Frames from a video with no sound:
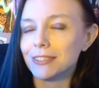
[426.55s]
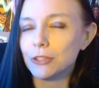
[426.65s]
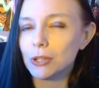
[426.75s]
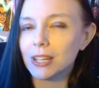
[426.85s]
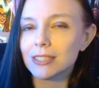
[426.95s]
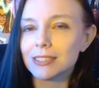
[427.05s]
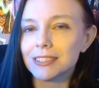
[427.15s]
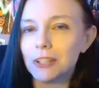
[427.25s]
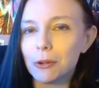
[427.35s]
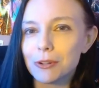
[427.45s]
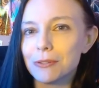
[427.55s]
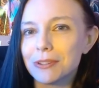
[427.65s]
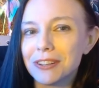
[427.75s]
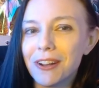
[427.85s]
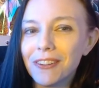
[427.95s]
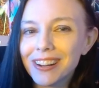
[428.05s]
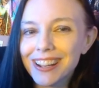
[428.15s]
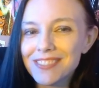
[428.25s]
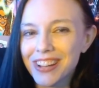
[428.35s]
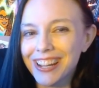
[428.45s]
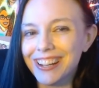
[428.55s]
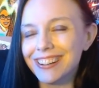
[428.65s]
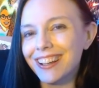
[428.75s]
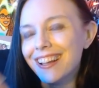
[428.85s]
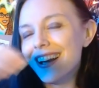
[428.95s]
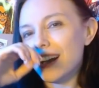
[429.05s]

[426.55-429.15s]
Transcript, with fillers: If you guys know Dune, you know what I mean.